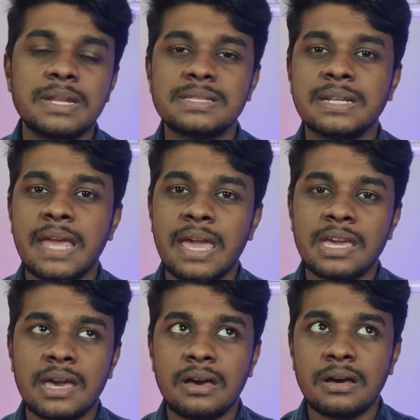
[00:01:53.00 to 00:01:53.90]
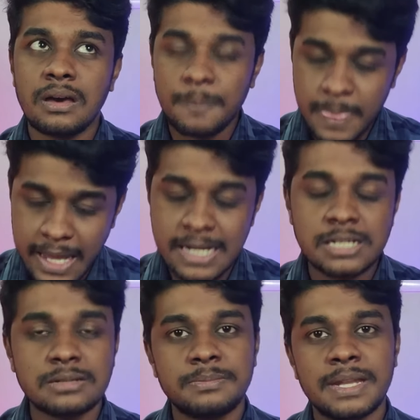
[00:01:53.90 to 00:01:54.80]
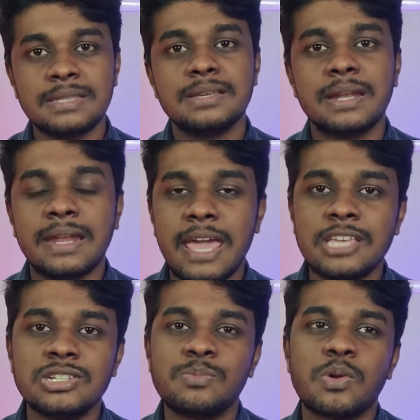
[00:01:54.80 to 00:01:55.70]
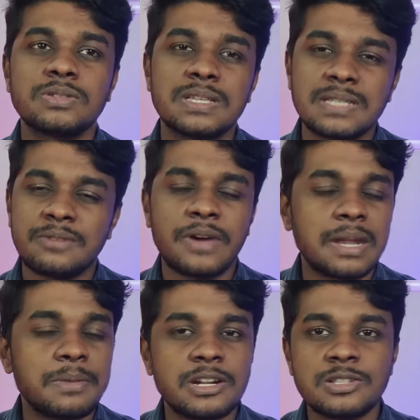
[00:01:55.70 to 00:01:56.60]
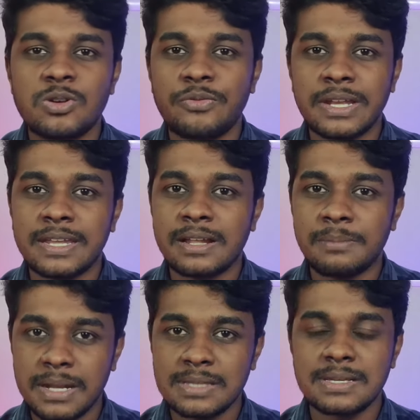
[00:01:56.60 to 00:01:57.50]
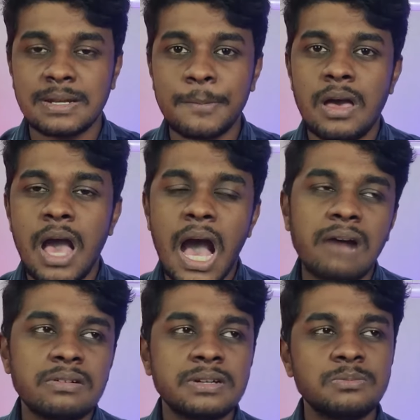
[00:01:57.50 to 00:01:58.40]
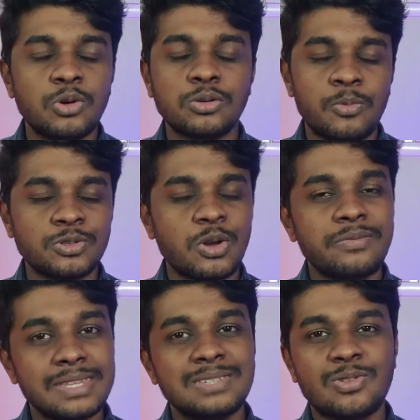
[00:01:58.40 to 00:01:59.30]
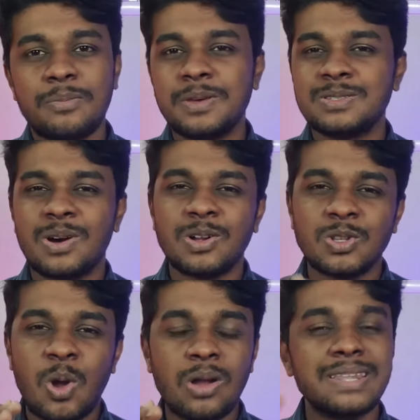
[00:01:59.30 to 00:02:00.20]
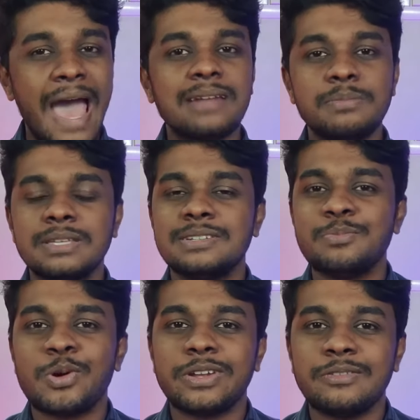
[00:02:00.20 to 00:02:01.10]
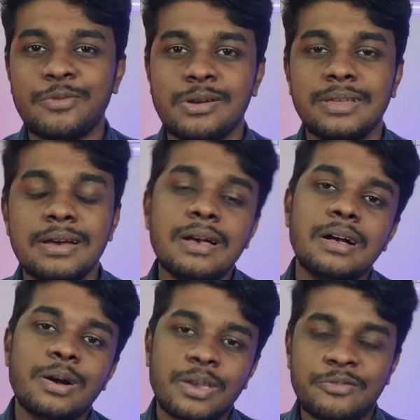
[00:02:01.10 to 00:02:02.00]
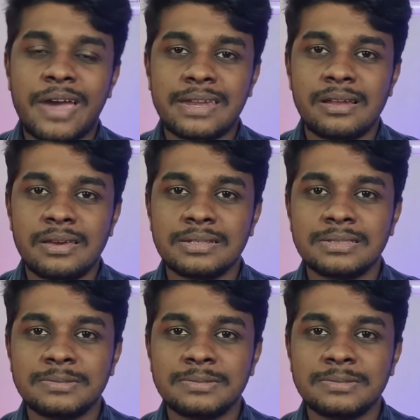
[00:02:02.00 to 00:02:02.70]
medicine, adult medicine, and the aging process and fundamentals of internal medicine. However, most of these topics are not that much important for the final year.